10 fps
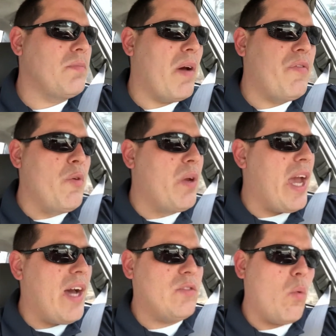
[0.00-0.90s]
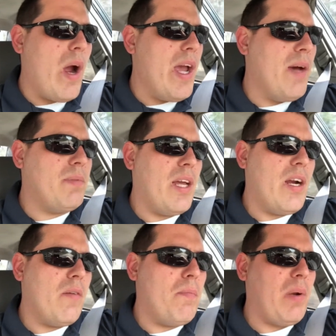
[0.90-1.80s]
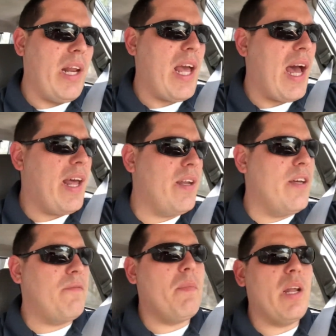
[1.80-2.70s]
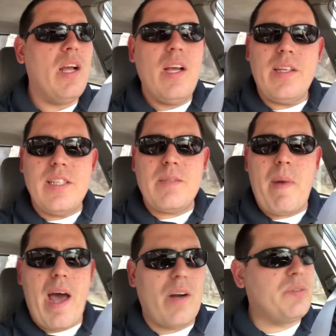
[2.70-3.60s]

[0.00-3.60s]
My view count's way up there, plenty high enough, but it doesn't matter.